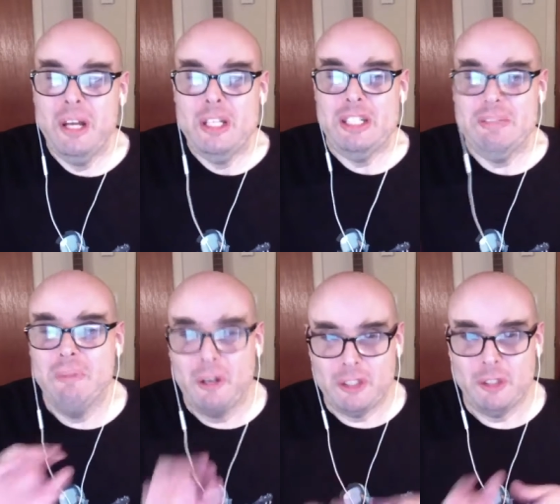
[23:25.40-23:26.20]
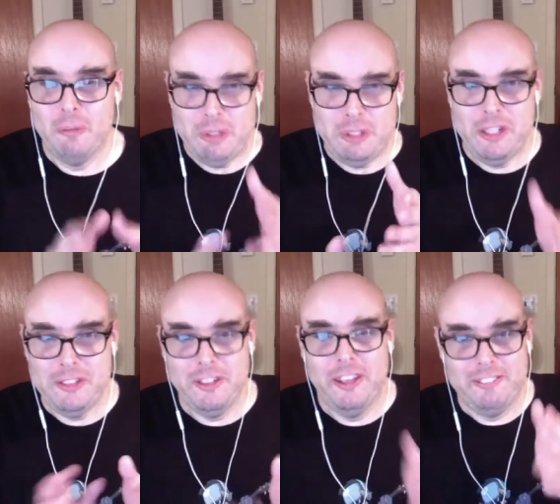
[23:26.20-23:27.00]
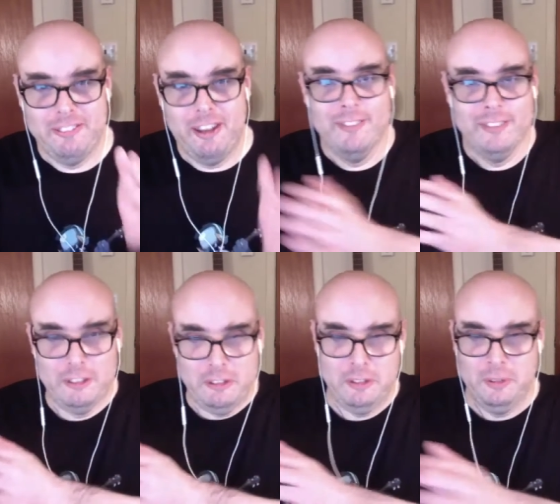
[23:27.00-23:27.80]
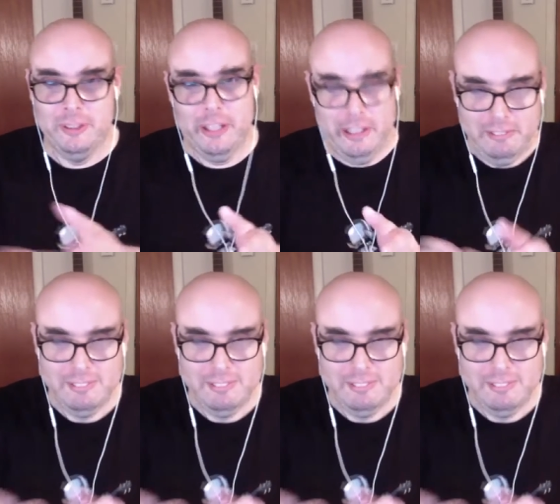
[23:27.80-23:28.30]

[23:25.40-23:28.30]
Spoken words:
Jim Marshall was just like 5 years too late.